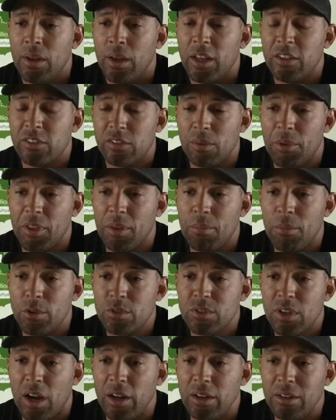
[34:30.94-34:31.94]
and some of the
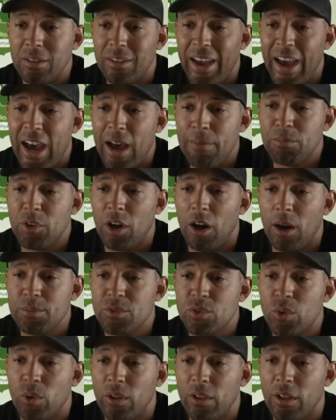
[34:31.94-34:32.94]
most untapped
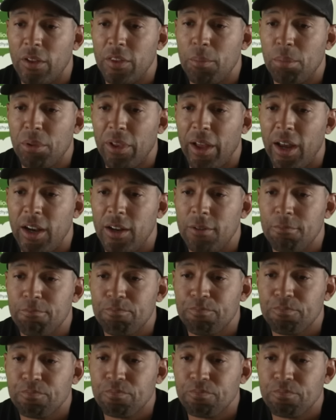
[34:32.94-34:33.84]
topsoil on the planet.